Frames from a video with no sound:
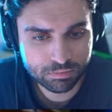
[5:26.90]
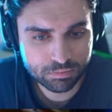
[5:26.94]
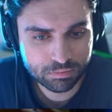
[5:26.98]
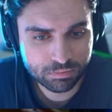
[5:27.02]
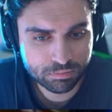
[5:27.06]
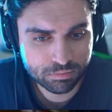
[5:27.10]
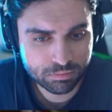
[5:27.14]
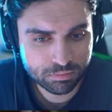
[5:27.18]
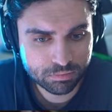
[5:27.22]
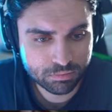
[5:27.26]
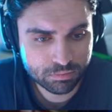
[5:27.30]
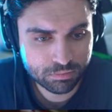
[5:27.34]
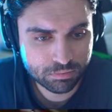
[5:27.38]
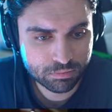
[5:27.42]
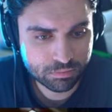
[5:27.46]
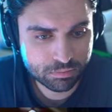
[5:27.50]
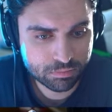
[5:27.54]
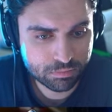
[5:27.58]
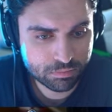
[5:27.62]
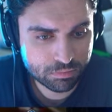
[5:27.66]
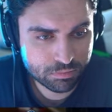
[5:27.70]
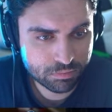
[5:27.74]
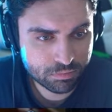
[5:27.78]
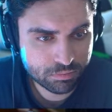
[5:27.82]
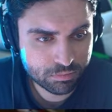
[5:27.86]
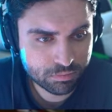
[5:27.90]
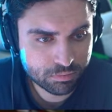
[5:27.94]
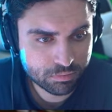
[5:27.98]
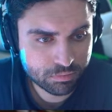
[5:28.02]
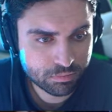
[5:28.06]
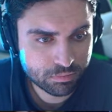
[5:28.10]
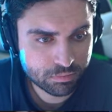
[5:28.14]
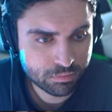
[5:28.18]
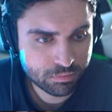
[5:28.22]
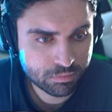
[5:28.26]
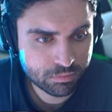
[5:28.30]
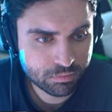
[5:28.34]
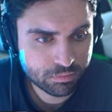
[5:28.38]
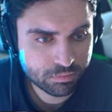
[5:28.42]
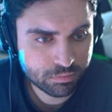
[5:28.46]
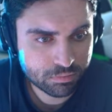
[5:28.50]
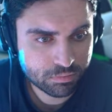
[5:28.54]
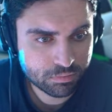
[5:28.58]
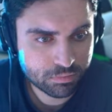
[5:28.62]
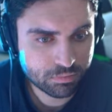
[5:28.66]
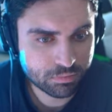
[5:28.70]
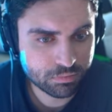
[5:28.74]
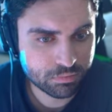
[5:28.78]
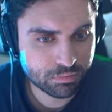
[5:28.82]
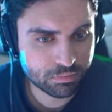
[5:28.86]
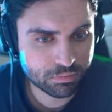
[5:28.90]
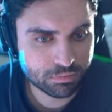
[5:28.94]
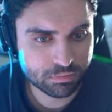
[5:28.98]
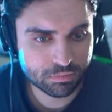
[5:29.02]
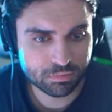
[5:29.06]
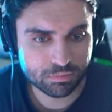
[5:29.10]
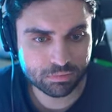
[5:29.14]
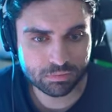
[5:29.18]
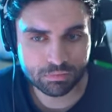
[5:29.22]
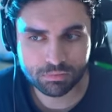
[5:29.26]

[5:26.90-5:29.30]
This person isn't speaking.